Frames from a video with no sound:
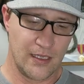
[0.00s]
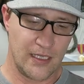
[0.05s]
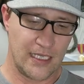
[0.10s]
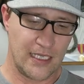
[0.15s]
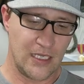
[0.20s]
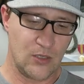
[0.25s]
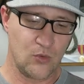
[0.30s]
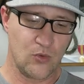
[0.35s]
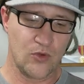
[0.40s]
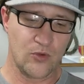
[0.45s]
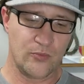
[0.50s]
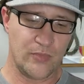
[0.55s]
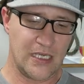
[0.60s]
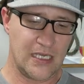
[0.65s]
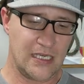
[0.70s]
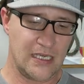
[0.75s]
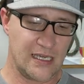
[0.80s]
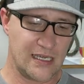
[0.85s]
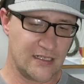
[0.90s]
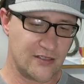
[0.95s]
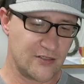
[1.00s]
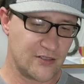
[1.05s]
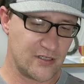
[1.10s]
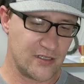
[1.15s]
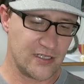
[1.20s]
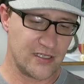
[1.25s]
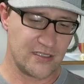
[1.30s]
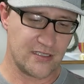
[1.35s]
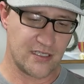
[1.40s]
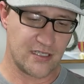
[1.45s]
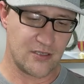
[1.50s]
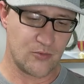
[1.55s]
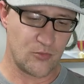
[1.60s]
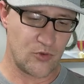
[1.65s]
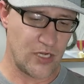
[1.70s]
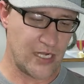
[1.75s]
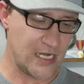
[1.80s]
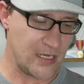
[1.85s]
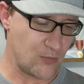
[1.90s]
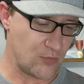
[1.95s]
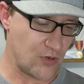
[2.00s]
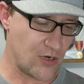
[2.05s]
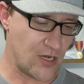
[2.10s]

he will be entered into the breeding